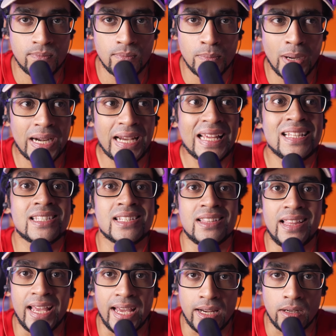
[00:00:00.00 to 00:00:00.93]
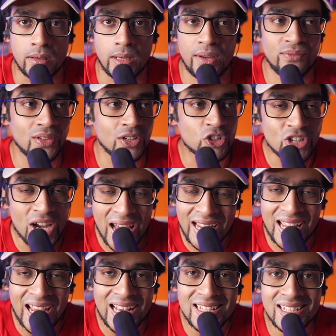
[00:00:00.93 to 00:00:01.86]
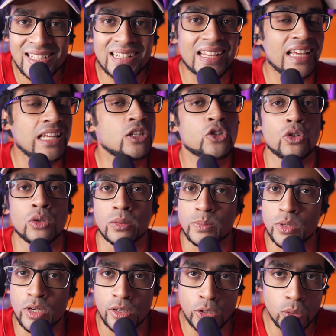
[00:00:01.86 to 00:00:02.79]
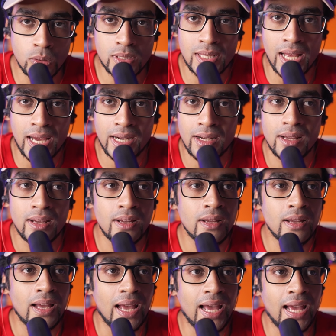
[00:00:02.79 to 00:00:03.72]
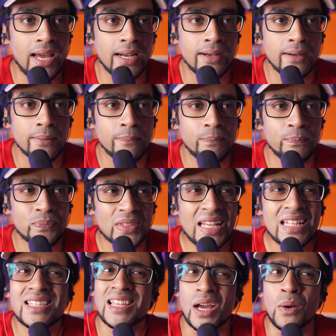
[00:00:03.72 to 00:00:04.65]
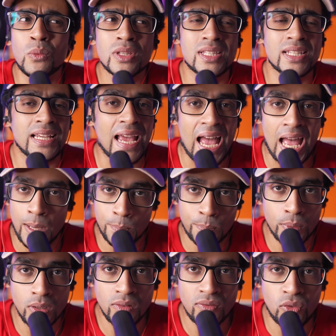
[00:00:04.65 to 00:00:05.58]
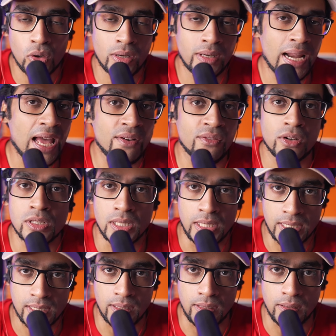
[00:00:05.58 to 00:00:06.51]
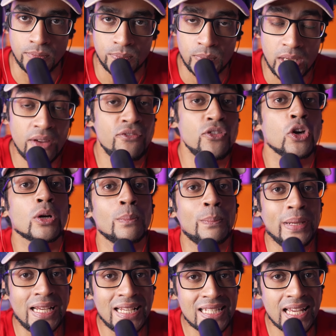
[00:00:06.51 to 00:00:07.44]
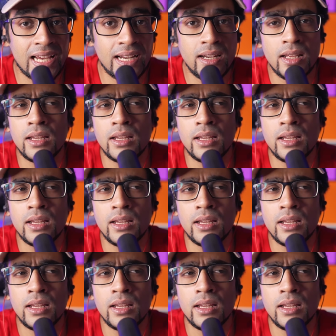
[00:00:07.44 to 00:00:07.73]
but it's there. If the track has it, it's going to produce that. And it's, I would say, ample for an average listener. If you're a bass head,